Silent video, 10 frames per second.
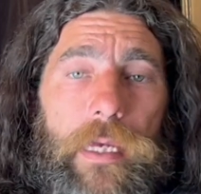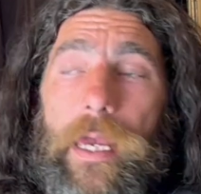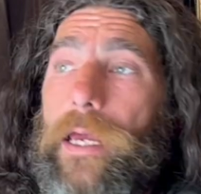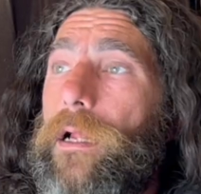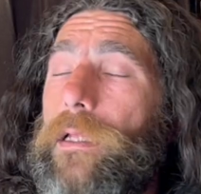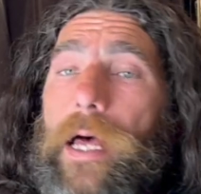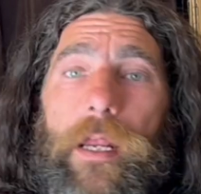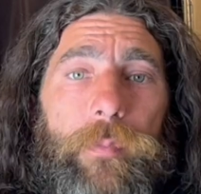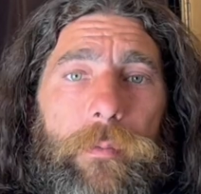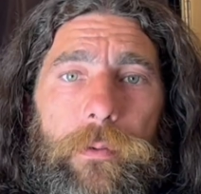And a lot
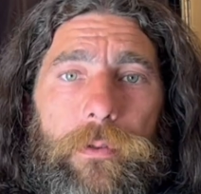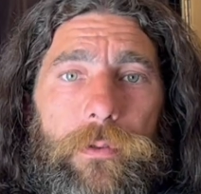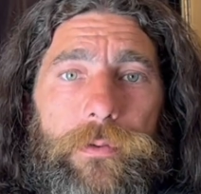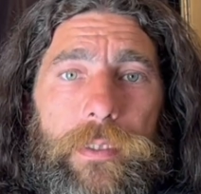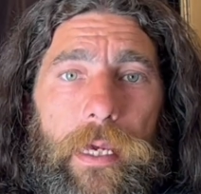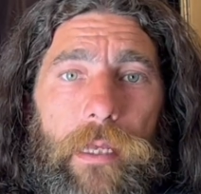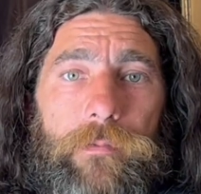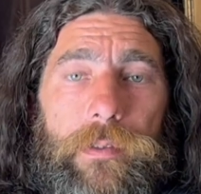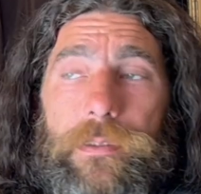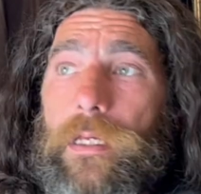of people use
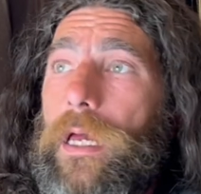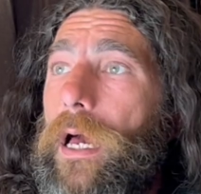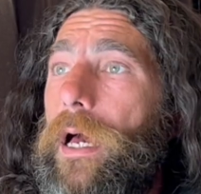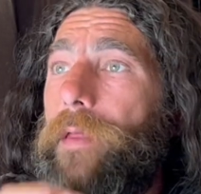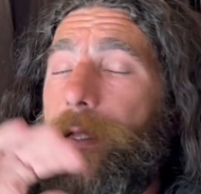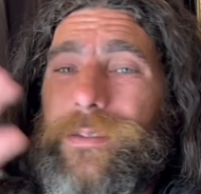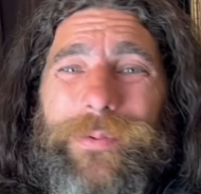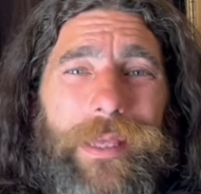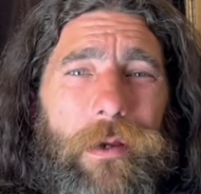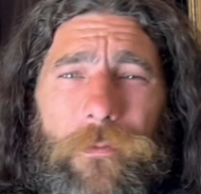canvas. Uh, that's what
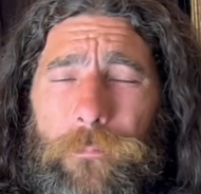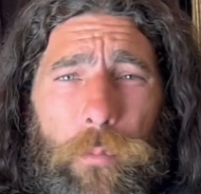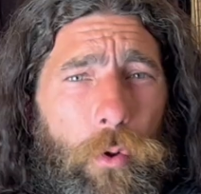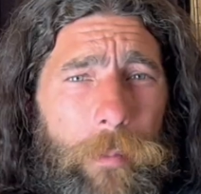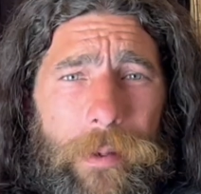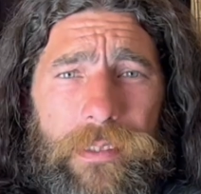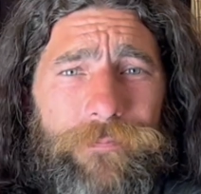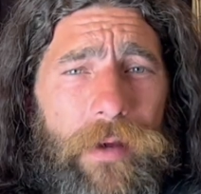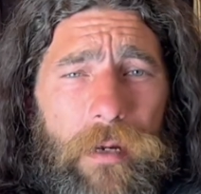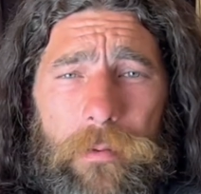they call poor man's
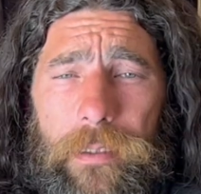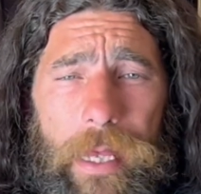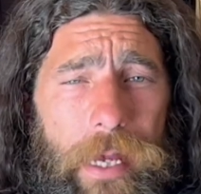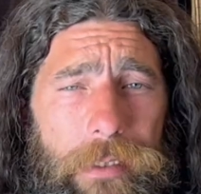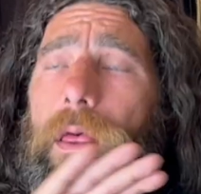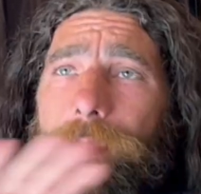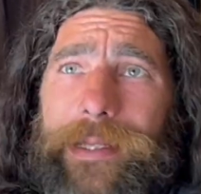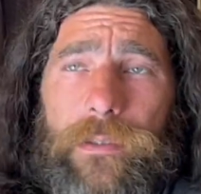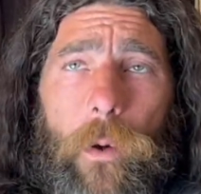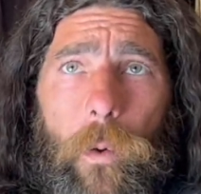fiberglass.
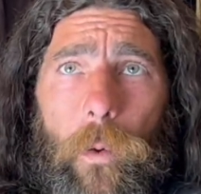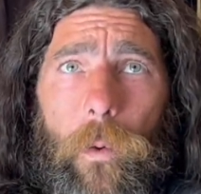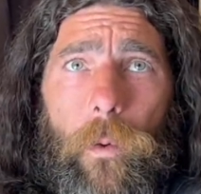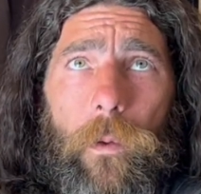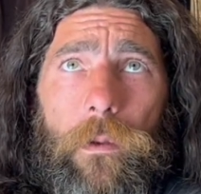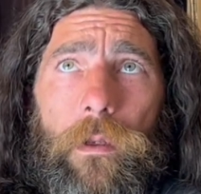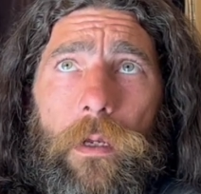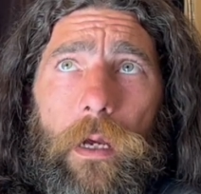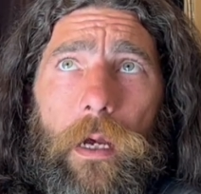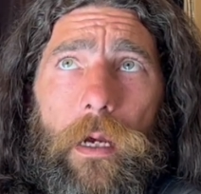That's a whole
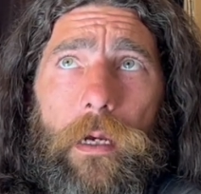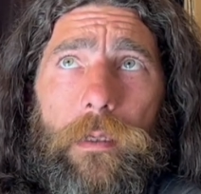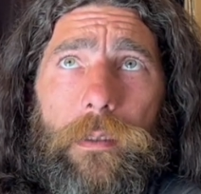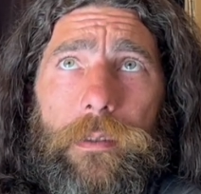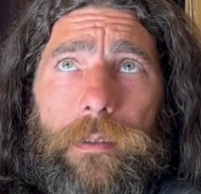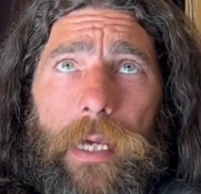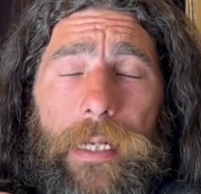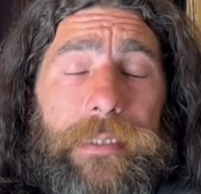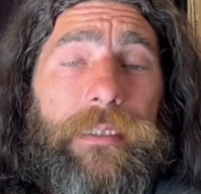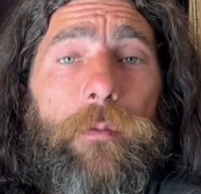uh, kind of
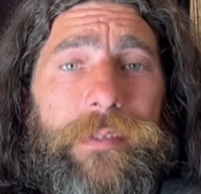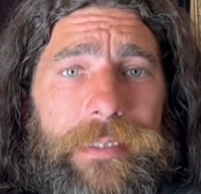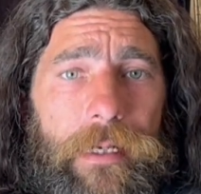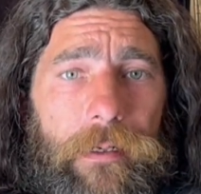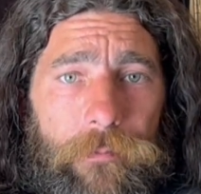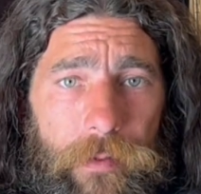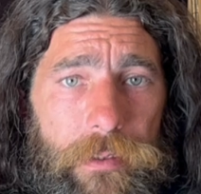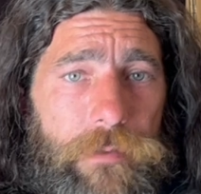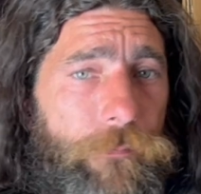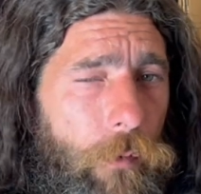subset of
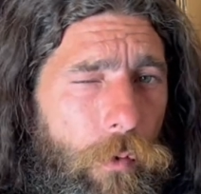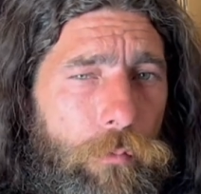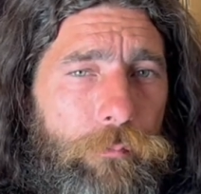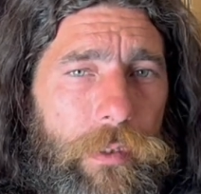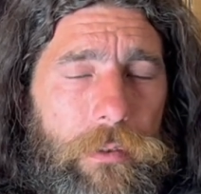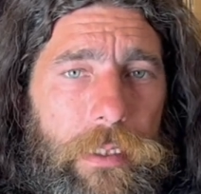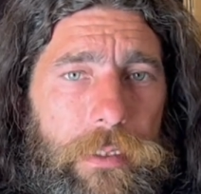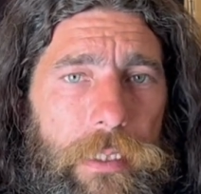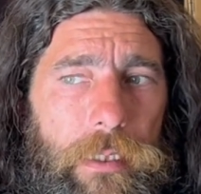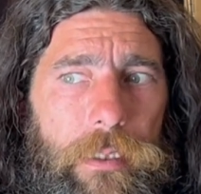this foam building
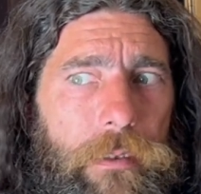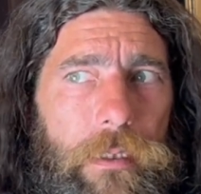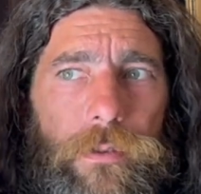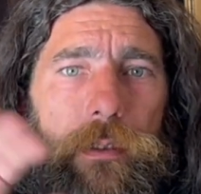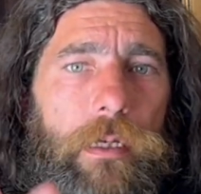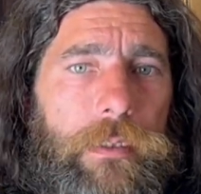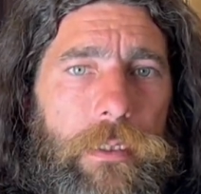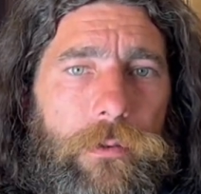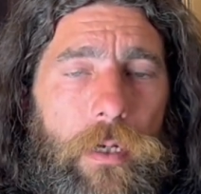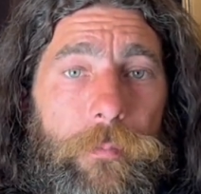technique. They use it on
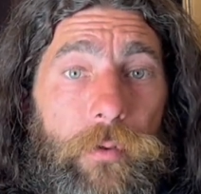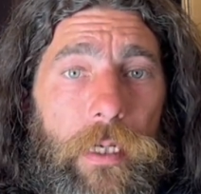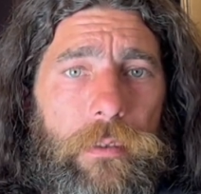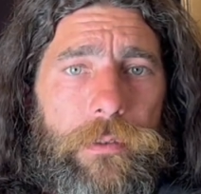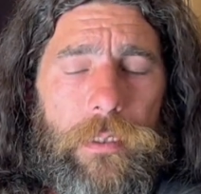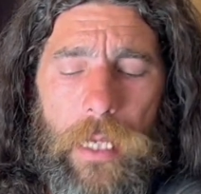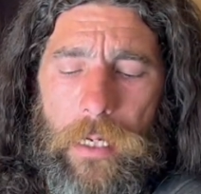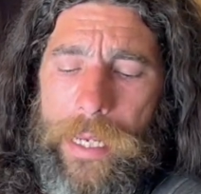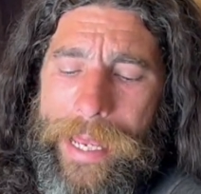teardrop trailers a lot.